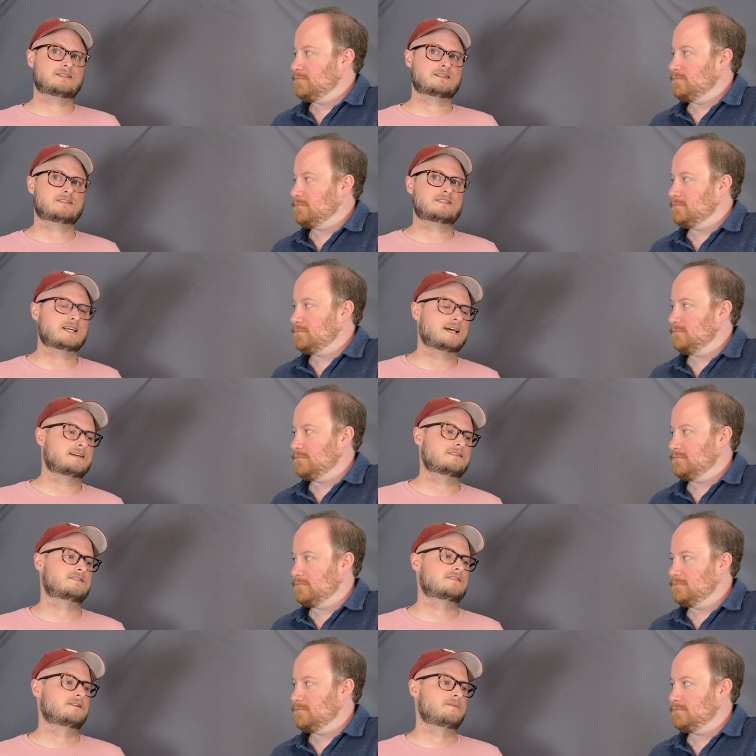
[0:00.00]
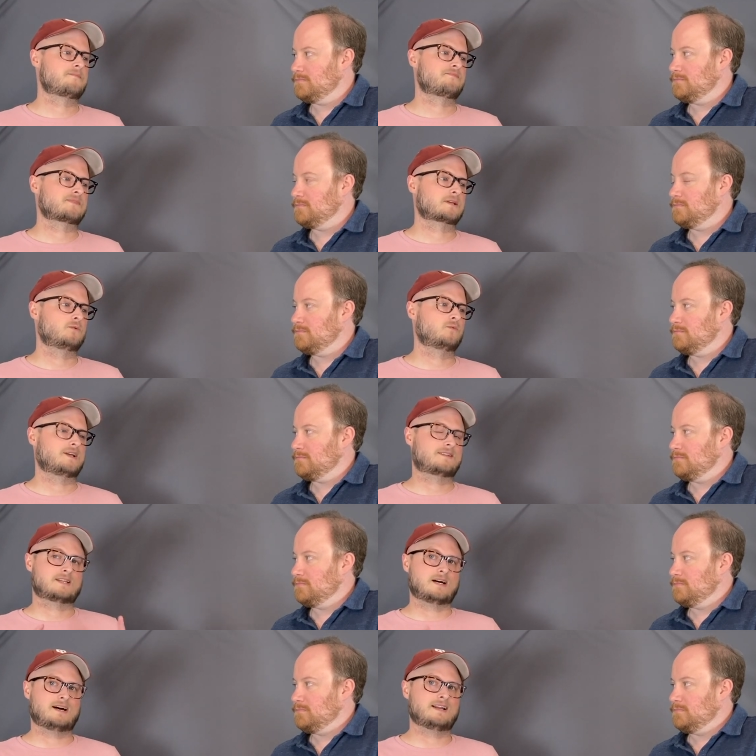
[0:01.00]
Speaker 1: this test with the
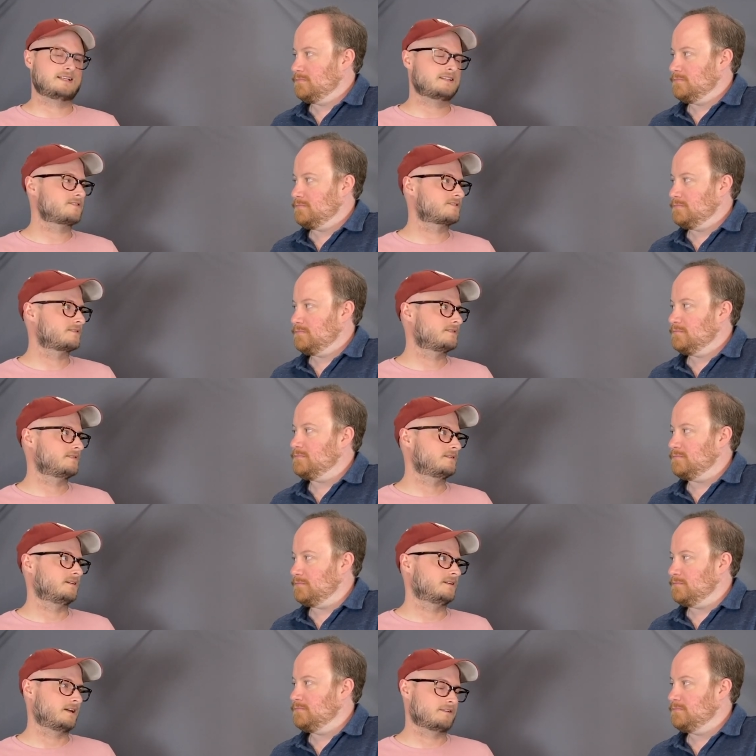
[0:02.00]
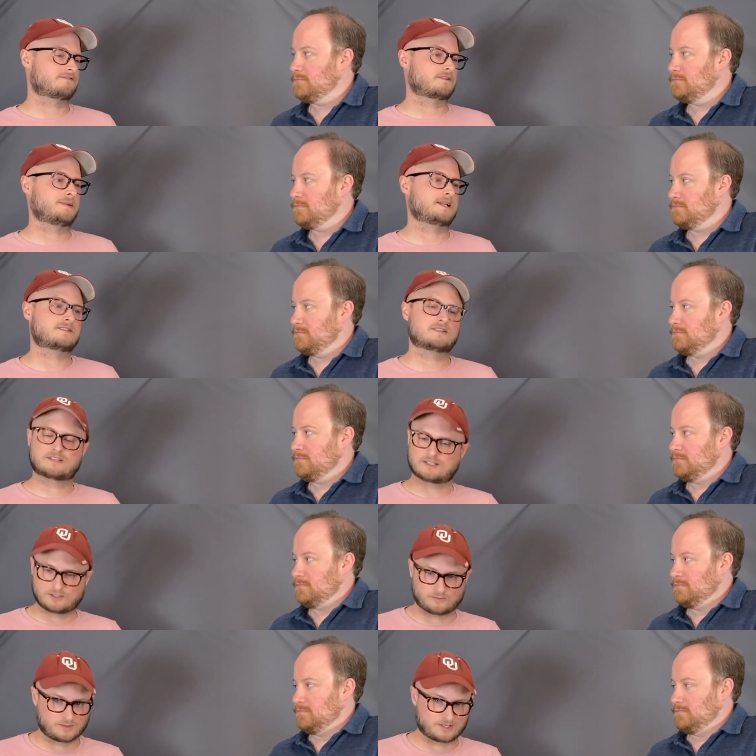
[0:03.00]
honeys mm-hmm. unfermented
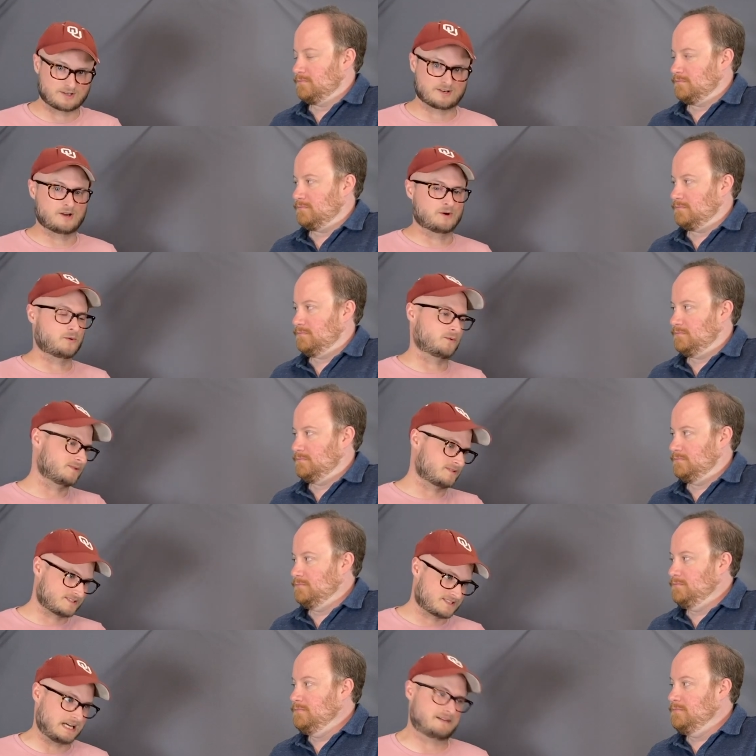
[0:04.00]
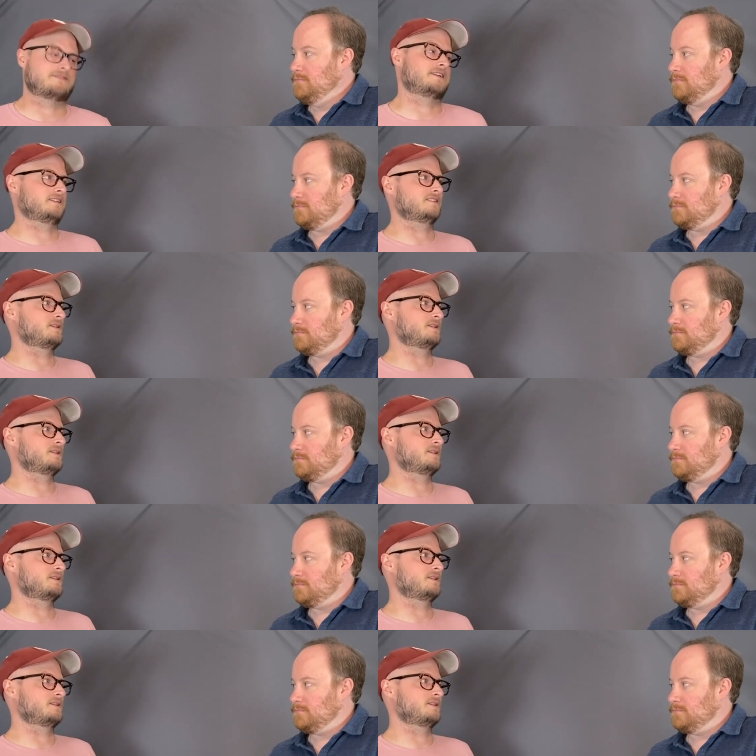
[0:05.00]
you would know definitely